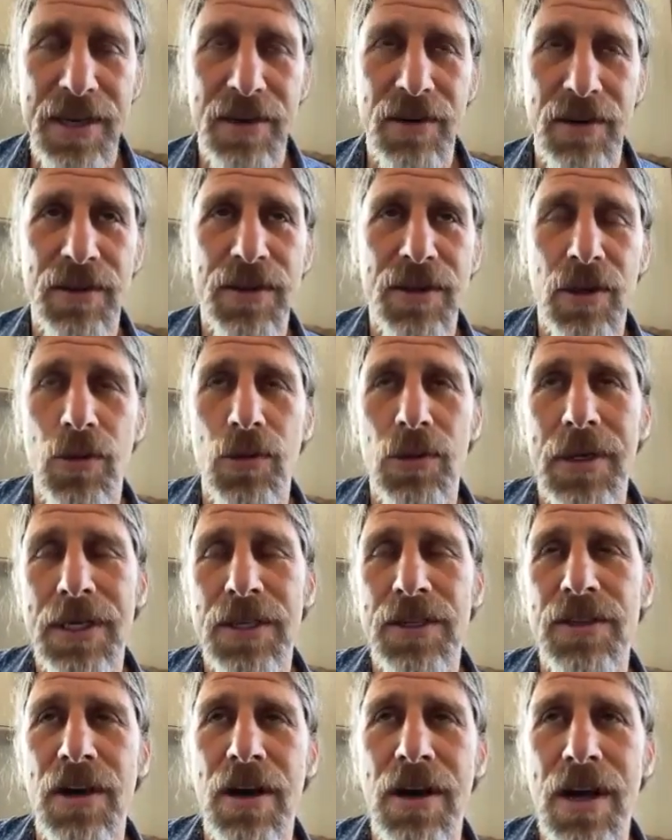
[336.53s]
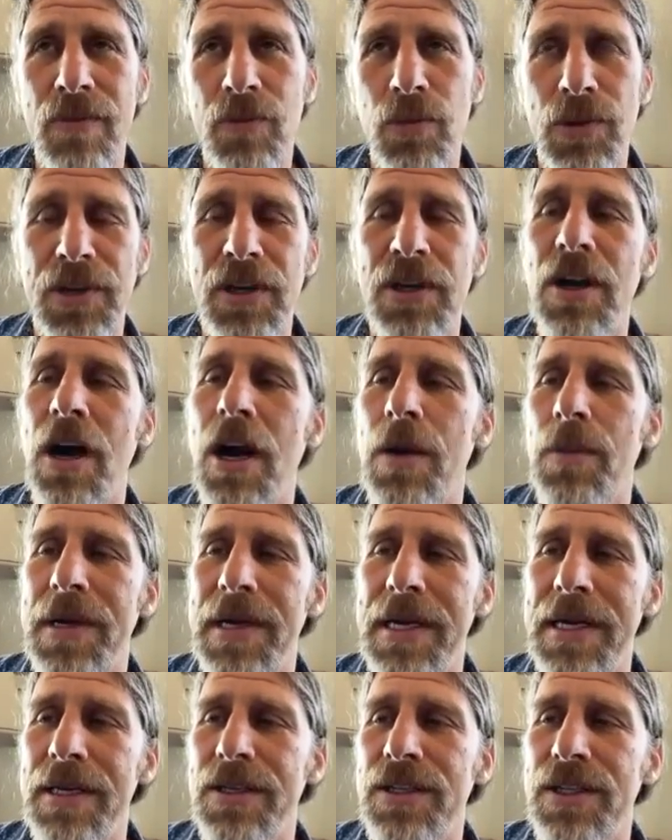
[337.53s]
So let's start off with the Karma
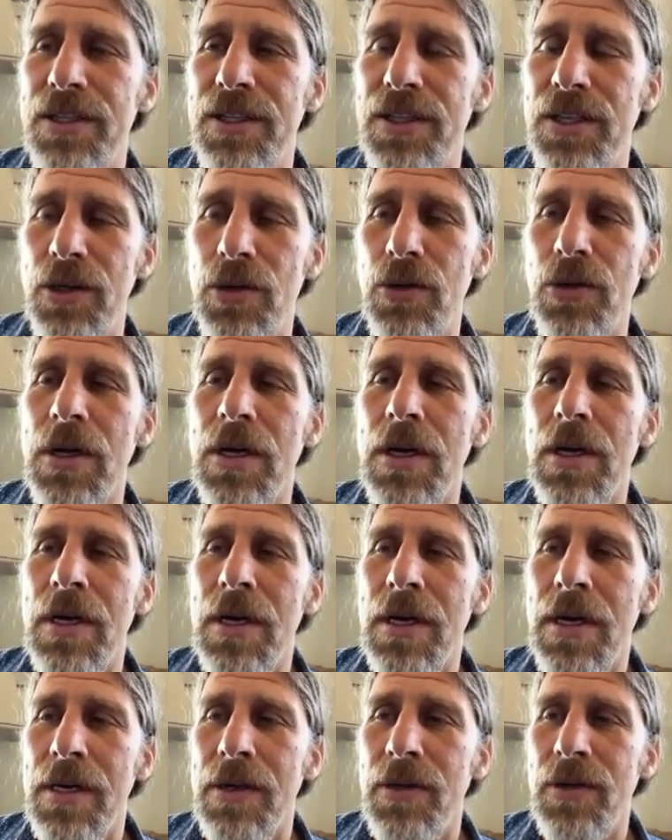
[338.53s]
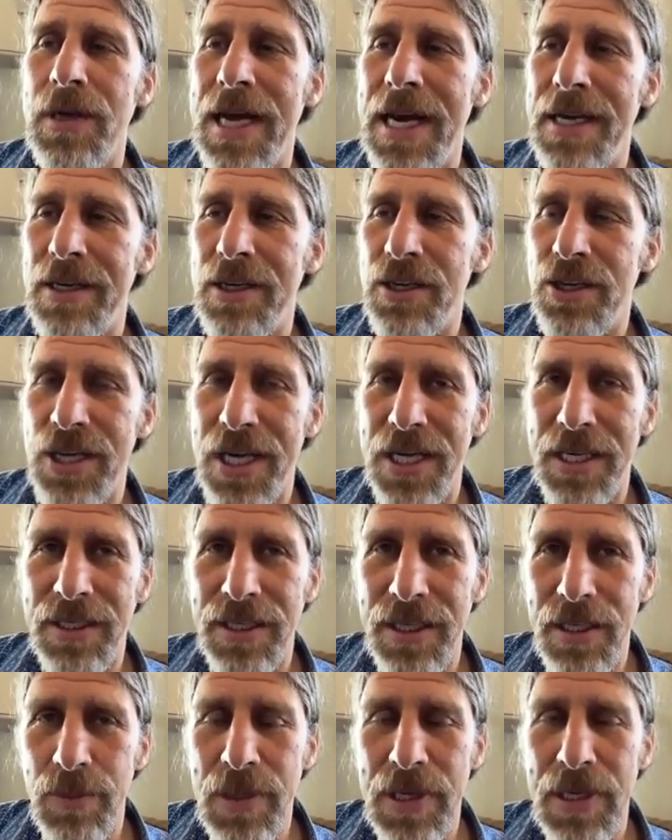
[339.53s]
Institute. You kind of shed a
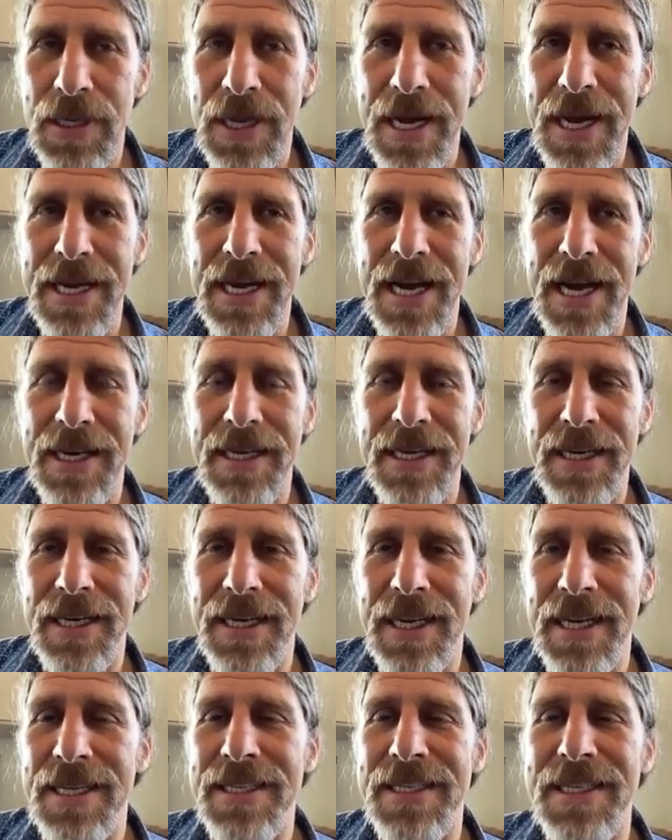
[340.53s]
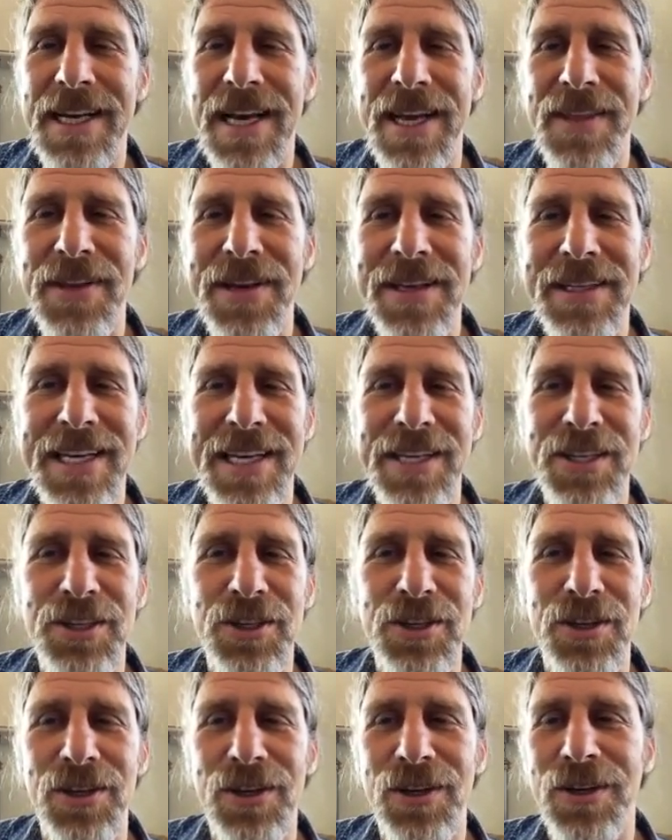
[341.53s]
little bit light on it, and I think that's
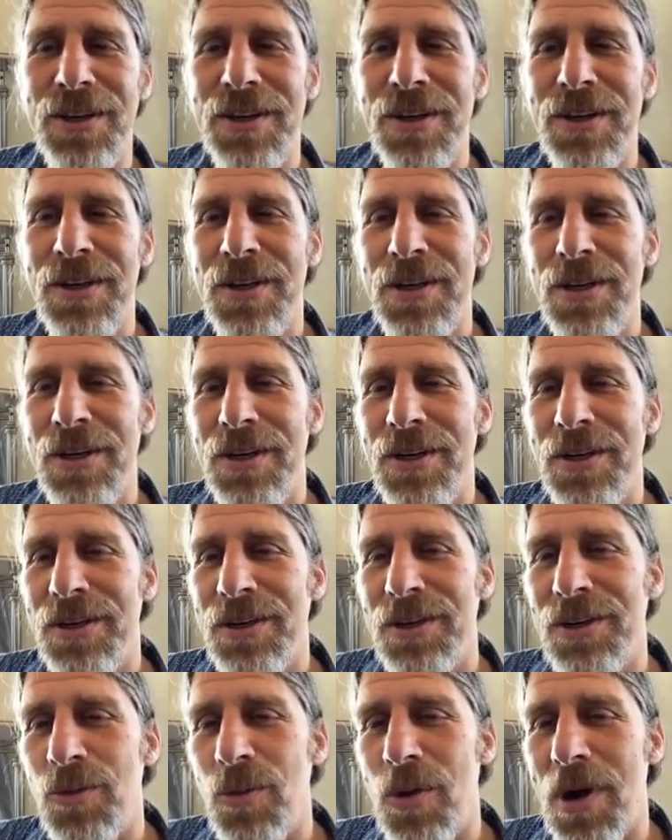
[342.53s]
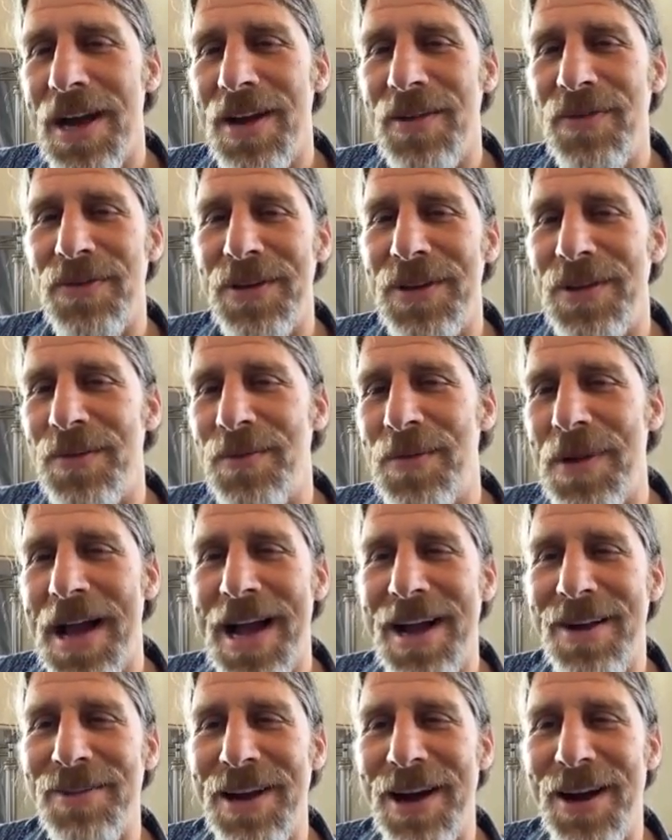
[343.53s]
your wife in the
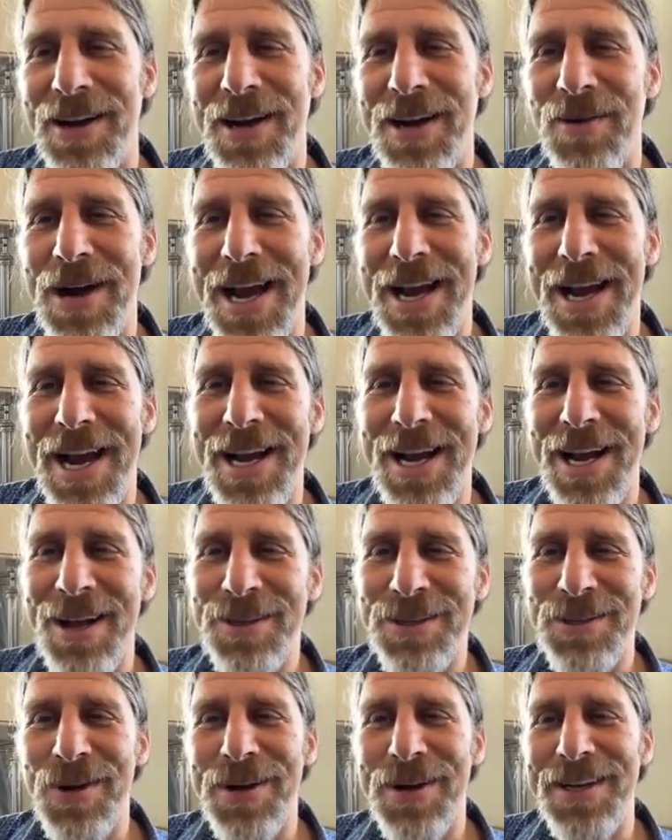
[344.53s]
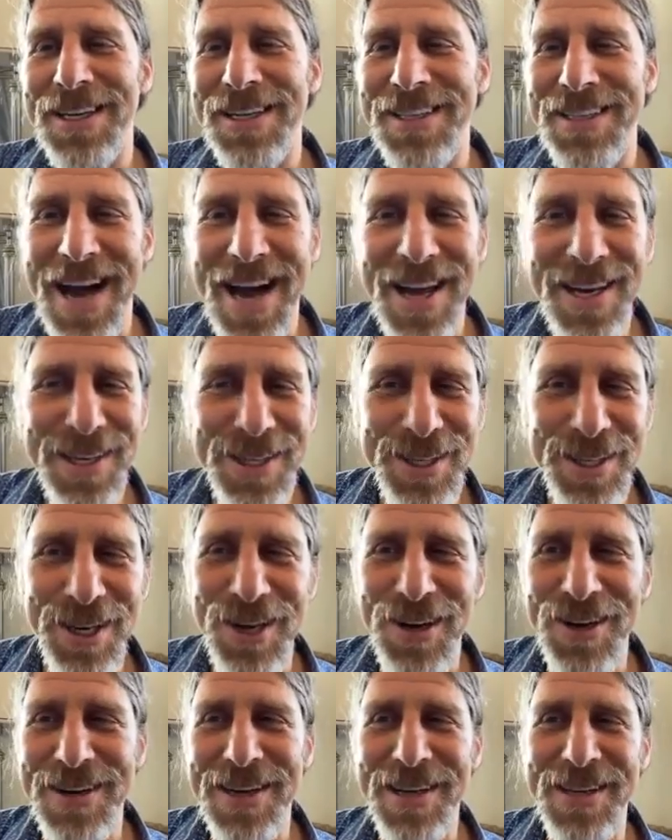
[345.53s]
background. I also want to acknowledge
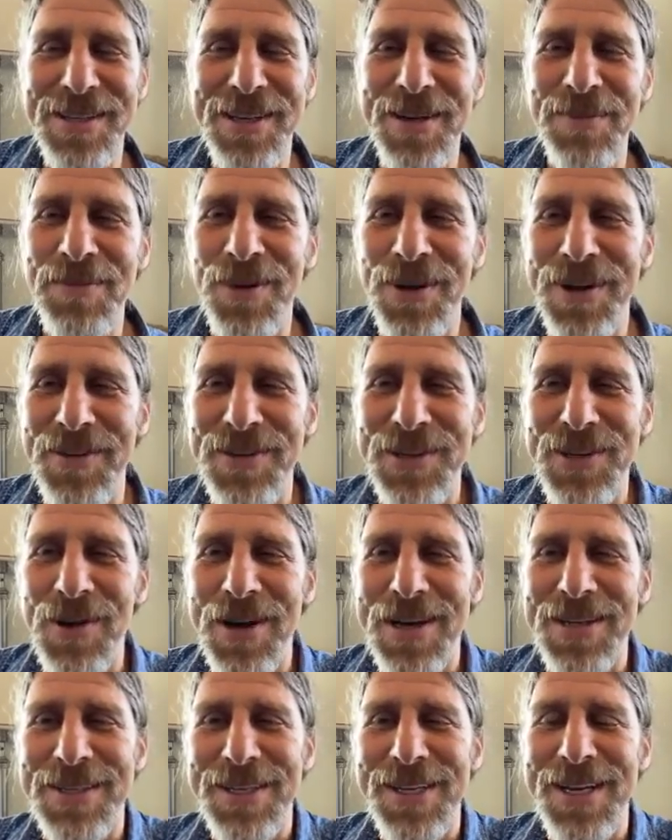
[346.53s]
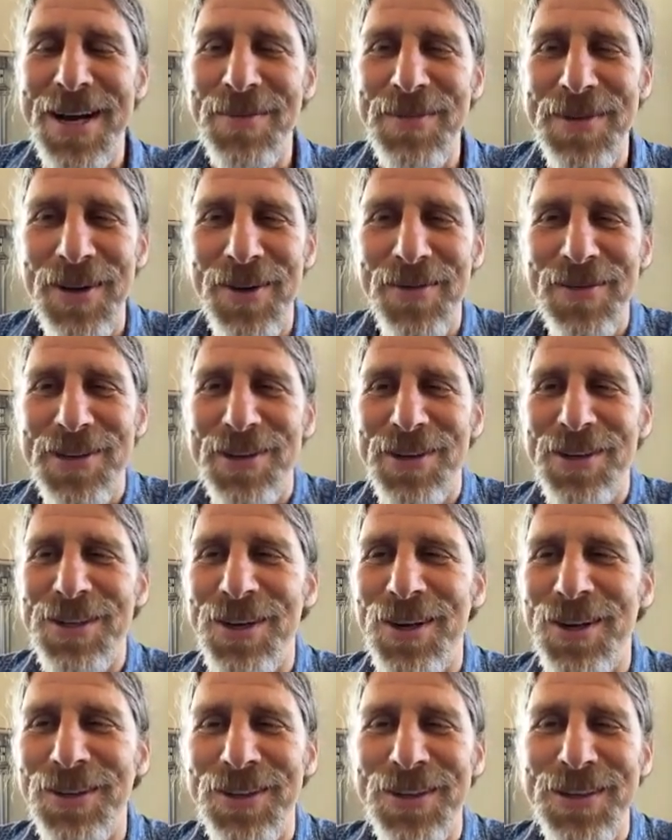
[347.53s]
Sharon at some point if she wants to come in over your
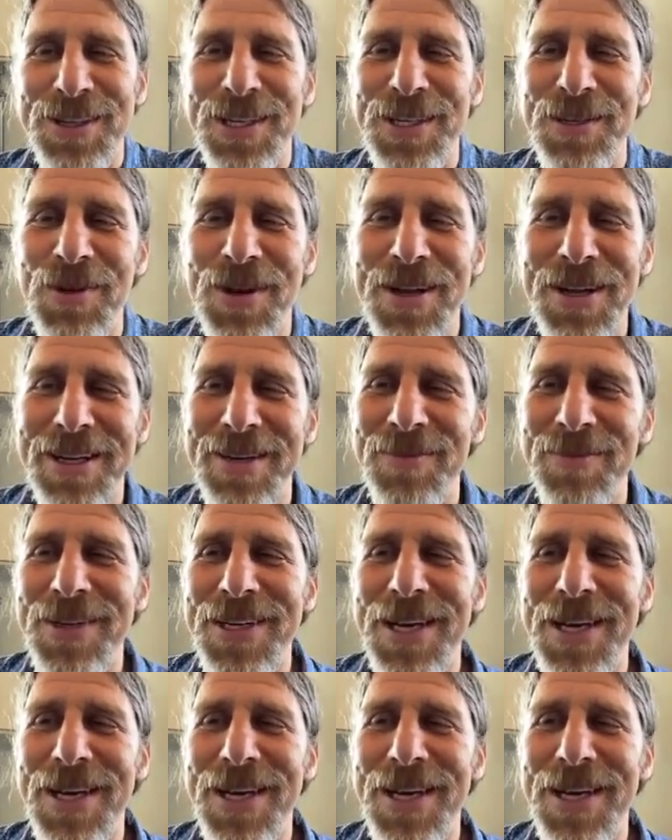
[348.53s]
shoulder, she's welcome.